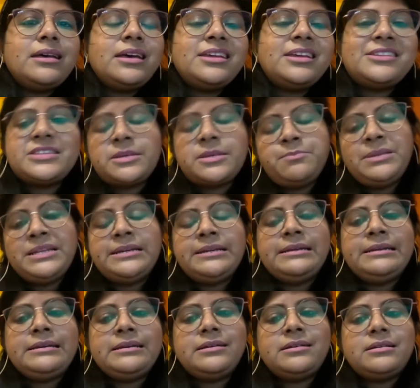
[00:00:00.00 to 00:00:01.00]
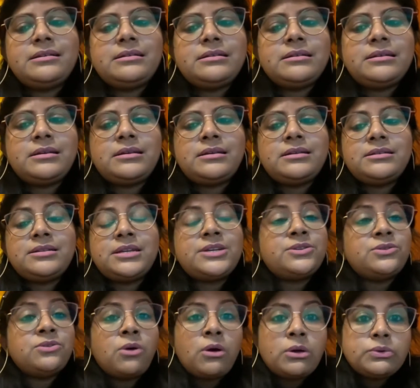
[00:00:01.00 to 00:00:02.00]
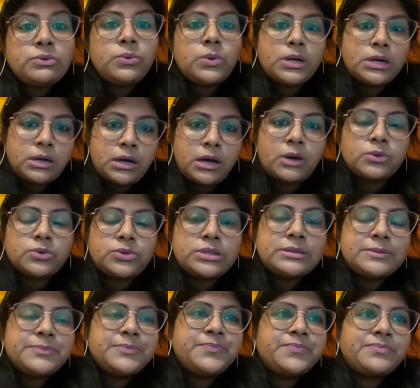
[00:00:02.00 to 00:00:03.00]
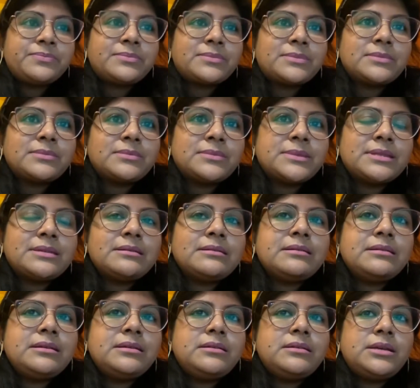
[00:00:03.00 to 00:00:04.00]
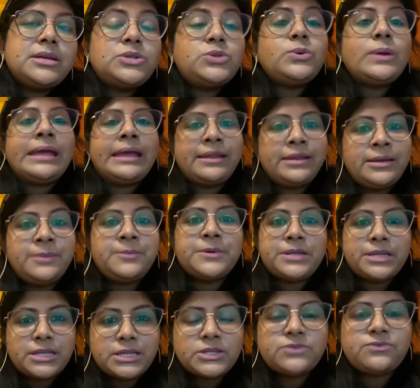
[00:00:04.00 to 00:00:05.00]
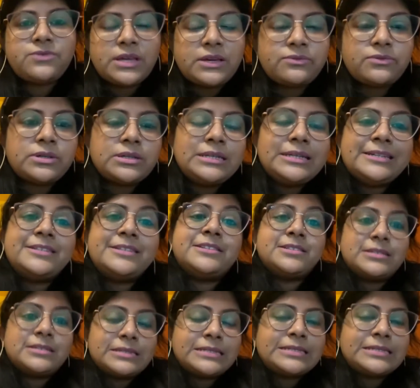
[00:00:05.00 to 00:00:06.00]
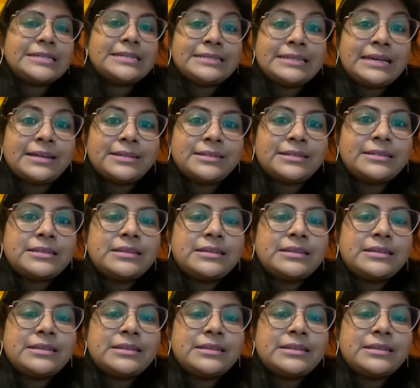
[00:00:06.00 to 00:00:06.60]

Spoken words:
It simply did not work out to anybody's favor, let's just say that.